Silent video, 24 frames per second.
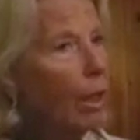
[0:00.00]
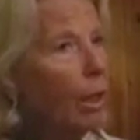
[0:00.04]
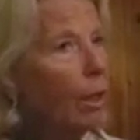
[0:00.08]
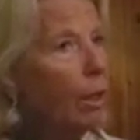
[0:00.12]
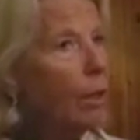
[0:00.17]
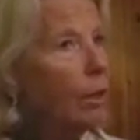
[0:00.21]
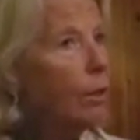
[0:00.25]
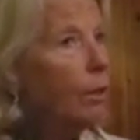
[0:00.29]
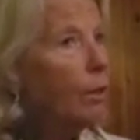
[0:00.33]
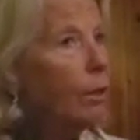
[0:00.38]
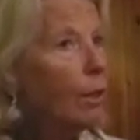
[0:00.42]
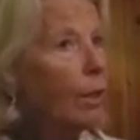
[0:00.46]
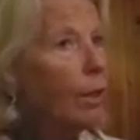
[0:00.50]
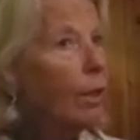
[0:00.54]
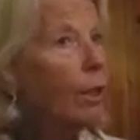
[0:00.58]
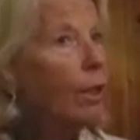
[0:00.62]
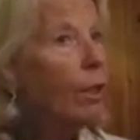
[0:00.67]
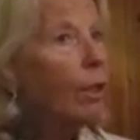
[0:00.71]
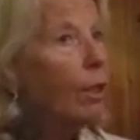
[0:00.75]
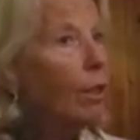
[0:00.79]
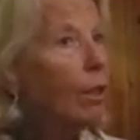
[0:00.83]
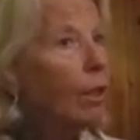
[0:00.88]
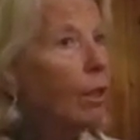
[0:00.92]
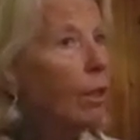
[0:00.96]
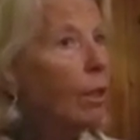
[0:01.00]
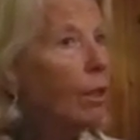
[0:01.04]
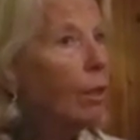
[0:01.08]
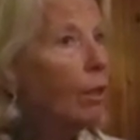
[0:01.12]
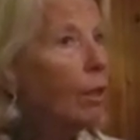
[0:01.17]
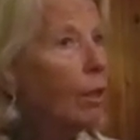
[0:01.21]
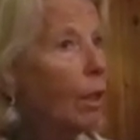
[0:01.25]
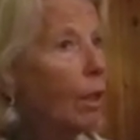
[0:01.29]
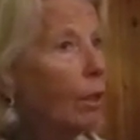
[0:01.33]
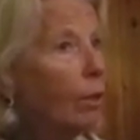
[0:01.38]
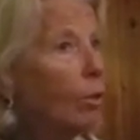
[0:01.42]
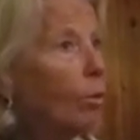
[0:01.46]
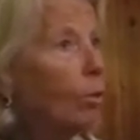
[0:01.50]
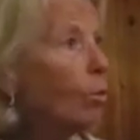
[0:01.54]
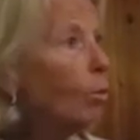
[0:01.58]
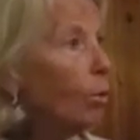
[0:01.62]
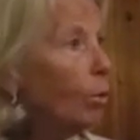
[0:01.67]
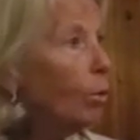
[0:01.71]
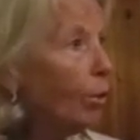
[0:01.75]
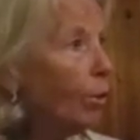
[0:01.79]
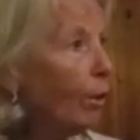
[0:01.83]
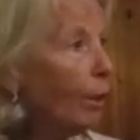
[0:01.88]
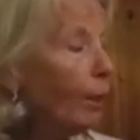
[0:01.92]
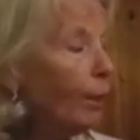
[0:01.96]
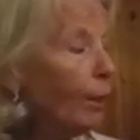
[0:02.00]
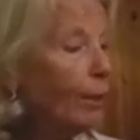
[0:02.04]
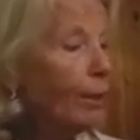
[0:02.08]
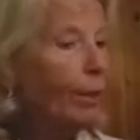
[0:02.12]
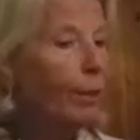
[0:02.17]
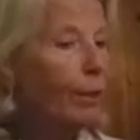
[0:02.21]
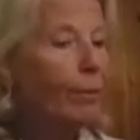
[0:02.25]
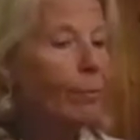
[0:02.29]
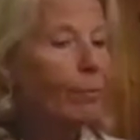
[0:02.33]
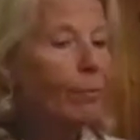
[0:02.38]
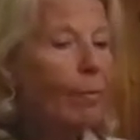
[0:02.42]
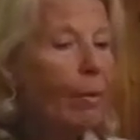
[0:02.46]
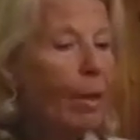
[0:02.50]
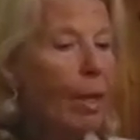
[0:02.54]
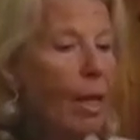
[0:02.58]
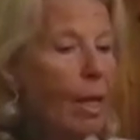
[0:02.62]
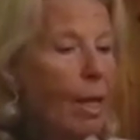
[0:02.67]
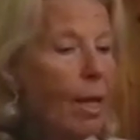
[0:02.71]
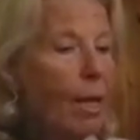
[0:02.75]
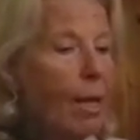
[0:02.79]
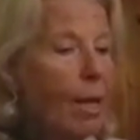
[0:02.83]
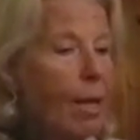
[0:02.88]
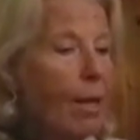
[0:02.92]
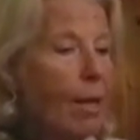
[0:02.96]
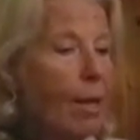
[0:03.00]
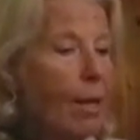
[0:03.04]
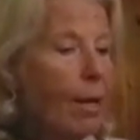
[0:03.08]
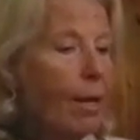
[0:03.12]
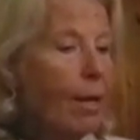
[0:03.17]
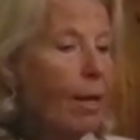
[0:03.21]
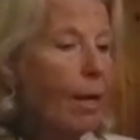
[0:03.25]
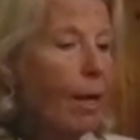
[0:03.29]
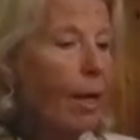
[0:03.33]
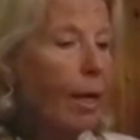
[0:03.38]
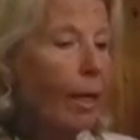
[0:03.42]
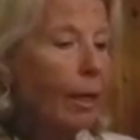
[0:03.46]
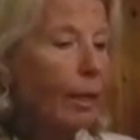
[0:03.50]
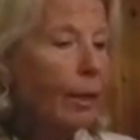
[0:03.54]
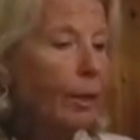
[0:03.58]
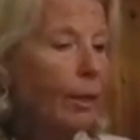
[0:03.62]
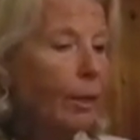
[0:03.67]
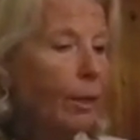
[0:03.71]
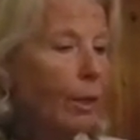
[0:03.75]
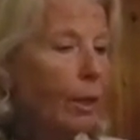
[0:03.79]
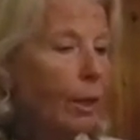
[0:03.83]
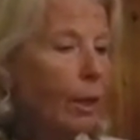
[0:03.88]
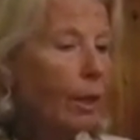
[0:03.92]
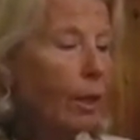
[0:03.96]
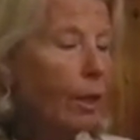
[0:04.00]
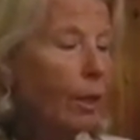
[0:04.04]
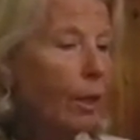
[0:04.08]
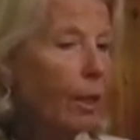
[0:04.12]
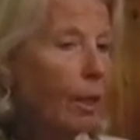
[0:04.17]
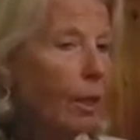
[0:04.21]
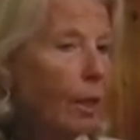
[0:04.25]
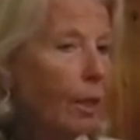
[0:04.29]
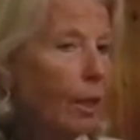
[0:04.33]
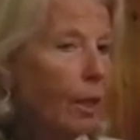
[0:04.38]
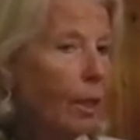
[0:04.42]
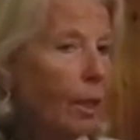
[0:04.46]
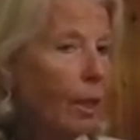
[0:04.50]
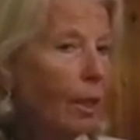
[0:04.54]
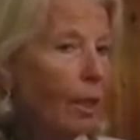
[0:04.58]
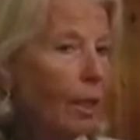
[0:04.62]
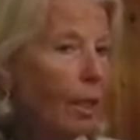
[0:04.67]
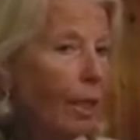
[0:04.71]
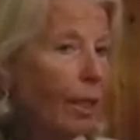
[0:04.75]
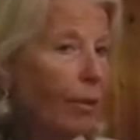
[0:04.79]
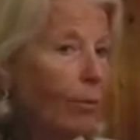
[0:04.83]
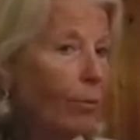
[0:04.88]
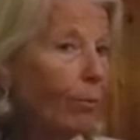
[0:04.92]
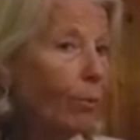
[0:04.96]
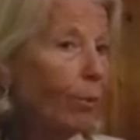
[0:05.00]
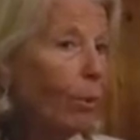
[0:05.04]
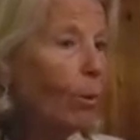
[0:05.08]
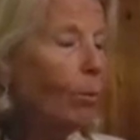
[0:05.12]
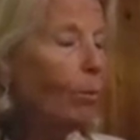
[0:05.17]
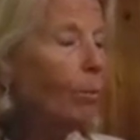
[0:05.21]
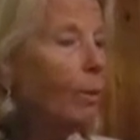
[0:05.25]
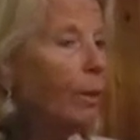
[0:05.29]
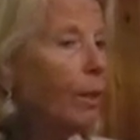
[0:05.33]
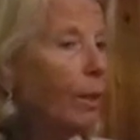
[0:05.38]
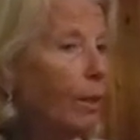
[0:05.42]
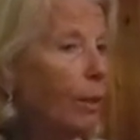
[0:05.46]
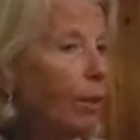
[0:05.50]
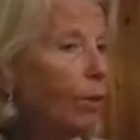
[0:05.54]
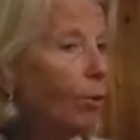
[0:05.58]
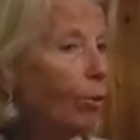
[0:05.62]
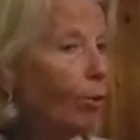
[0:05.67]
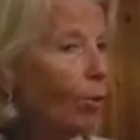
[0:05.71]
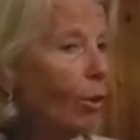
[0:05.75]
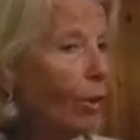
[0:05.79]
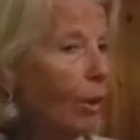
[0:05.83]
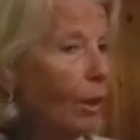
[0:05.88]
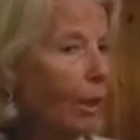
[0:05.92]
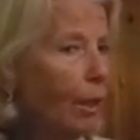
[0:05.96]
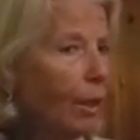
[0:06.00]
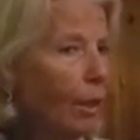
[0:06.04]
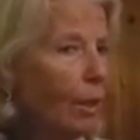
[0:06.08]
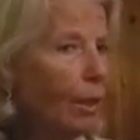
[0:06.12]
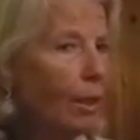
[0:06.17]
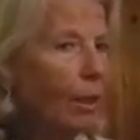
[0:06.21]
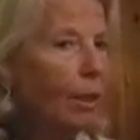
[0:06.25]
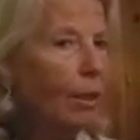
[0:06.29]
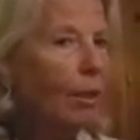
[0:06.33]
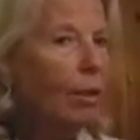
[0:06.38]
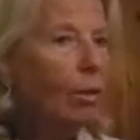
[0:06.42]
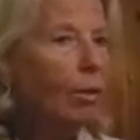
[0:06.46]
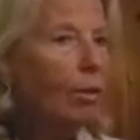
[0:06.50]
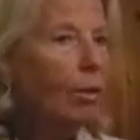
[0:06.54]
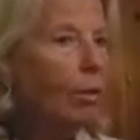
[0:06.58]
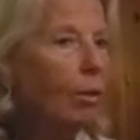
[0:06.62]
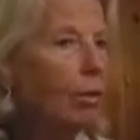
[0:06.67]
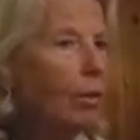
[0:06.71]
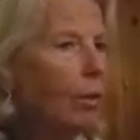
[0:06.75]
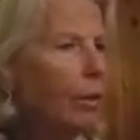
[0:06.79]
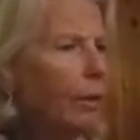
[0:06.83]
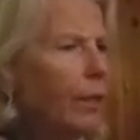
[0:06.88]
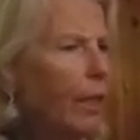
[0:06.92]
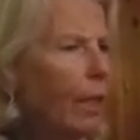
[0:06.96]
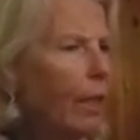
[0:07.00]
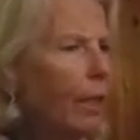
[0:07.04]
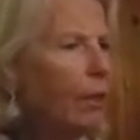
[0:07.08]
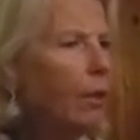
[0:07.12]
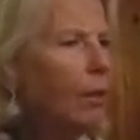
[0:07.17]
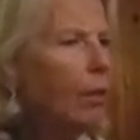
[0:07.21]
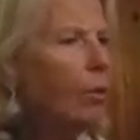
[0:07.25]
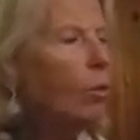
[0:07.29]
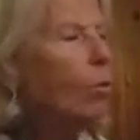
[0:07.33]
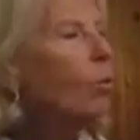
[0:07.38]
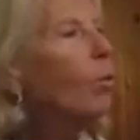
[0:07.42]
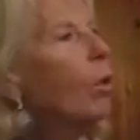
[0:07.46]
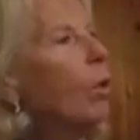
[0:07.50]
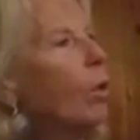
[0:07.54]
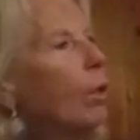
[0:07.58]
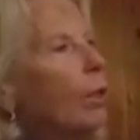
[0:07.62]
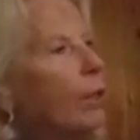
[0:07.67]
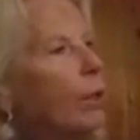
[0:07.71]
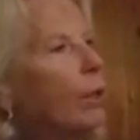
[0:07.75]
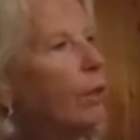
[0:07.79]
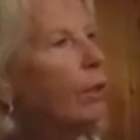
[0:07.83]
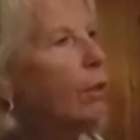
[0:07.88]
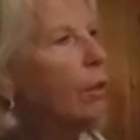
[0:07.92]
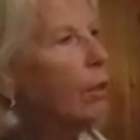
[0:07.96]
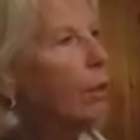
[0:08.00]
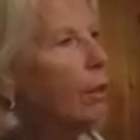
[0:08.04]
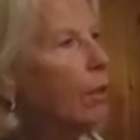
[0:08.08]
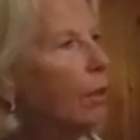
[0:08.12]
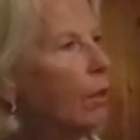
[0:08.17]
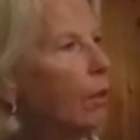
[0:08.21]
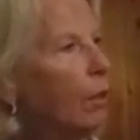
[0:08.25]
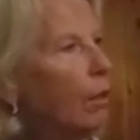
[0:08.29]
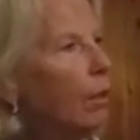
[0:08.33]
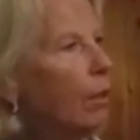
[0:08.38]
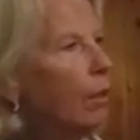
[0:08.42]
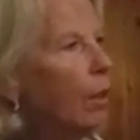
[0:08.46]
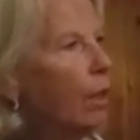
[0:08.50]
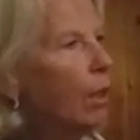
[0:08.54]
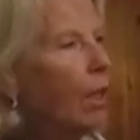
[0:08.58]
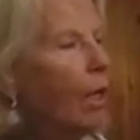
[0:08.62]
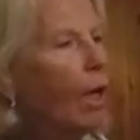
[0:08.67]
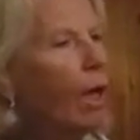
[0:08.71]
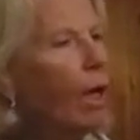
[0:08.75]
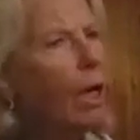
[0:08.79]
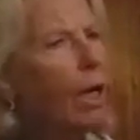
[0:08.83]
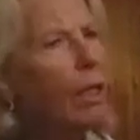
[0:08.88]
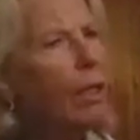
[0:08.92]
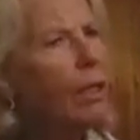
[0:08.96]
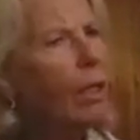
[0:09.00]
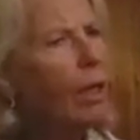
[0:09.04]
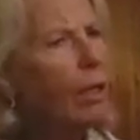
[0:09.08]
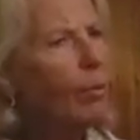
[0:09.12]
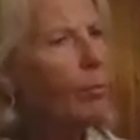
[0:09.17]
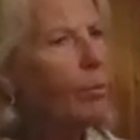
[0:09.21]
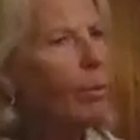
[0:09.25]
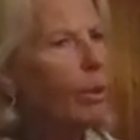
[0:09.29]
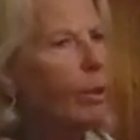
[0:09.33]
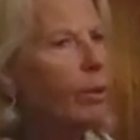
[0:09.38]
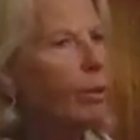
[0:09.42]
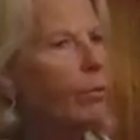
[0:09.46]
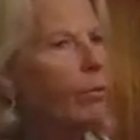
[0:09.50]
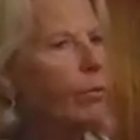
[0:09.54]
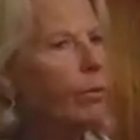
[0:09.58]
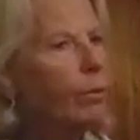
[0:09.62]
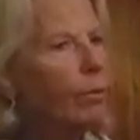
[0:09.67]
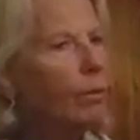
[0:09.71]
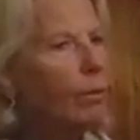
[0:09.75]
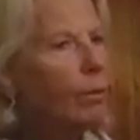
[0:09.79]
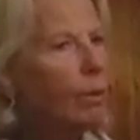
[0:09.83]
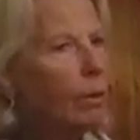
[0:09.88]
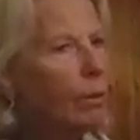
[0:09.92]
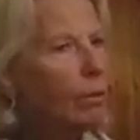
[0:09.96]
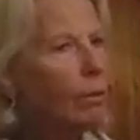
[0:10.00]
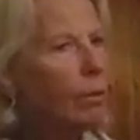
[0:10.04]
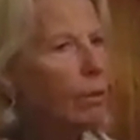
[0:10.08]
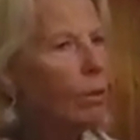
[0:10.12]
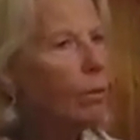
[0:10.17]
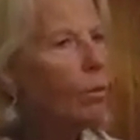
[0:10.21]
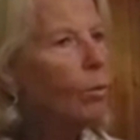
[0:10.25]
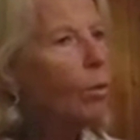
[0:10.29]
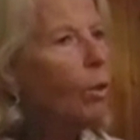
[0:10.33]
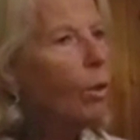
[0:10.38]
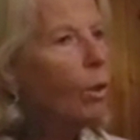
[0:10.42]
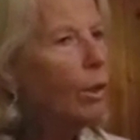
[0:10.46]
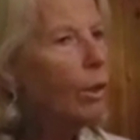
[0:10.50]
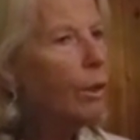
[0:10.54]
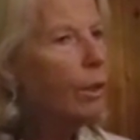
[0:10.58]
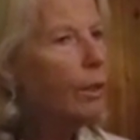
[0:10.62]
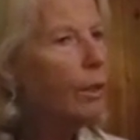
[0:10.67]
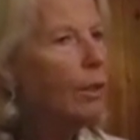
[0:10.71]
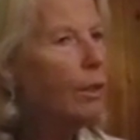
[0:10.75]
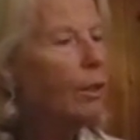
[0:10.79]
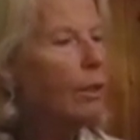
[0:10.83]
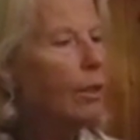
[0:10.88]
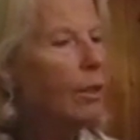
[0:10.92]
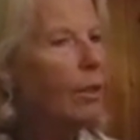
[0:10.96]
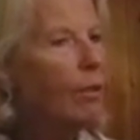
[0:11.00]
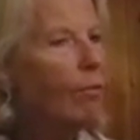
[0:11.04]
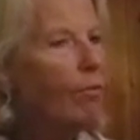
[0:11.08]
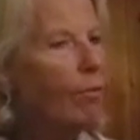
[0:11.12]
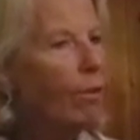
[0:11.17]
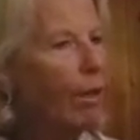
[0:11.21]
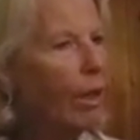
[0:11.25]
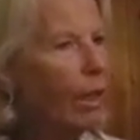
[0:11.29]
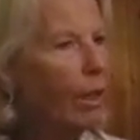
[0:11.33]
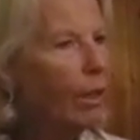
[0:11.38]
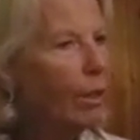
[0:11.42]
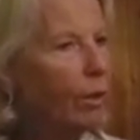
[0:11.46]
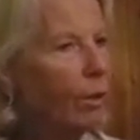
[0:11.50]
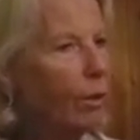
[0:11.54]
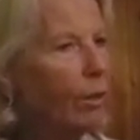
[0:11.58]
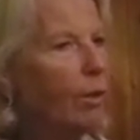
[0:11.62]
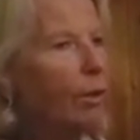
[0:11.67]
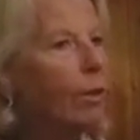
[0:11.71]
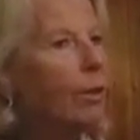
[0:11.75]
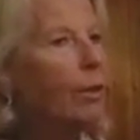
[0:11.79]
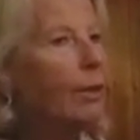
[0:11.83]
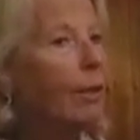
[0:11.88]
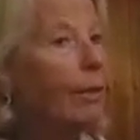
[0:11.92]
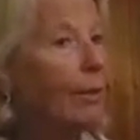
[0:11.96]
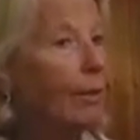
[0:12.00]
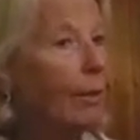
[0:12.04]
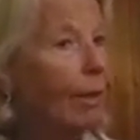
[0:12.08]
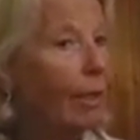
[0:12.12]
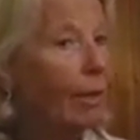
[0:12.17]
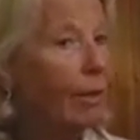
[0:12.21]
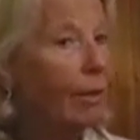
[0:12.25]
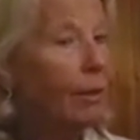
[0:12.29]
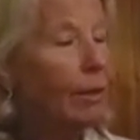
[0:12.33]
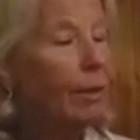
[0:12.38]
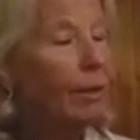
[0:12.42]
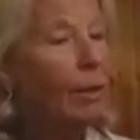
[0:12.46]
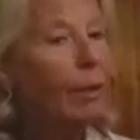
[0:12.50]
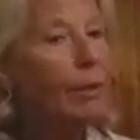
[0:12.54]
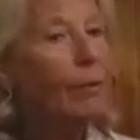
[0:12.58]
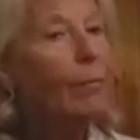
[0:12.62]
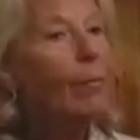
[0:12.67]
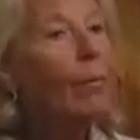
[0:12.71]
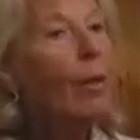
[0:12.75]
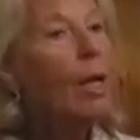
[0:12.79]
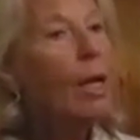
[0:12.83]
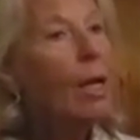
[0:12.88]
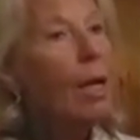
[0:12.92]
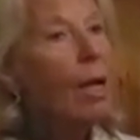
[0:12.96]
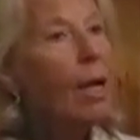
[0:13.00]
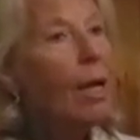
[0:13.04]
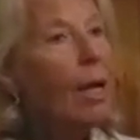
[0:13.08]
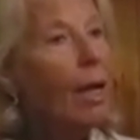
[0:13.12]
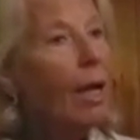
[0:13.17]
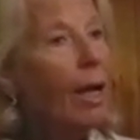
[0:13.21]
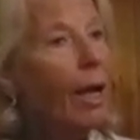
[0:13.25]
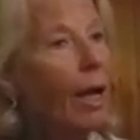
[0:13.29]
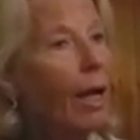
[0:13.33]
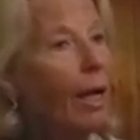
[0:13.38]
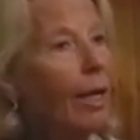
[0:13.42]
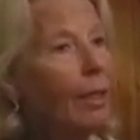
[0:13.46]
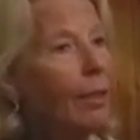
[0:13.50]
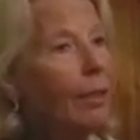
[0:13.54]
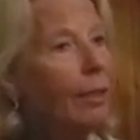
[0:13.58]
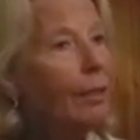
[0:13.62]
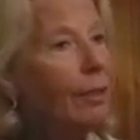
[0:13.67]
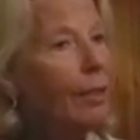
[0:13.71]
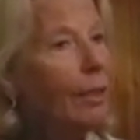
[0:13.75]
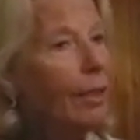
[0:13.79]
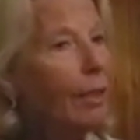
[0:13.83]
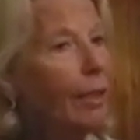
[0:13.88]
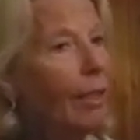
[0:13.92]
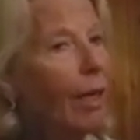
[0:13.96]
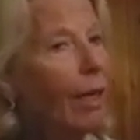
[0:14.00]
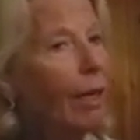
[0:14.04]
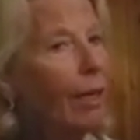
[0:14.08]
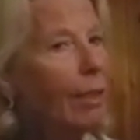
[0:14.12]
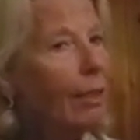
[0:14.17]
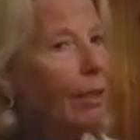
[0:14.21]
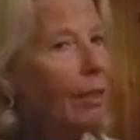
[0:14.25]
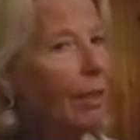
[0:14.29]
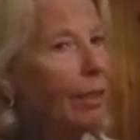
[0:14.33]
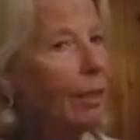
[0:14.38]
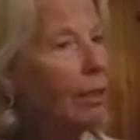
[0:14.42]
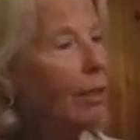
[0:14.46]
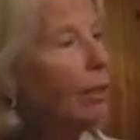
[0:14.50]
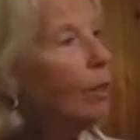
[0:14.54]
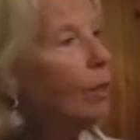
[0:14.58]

and goodness. And from these three, all the other qualities, a high number of qualities and values descend, and they are the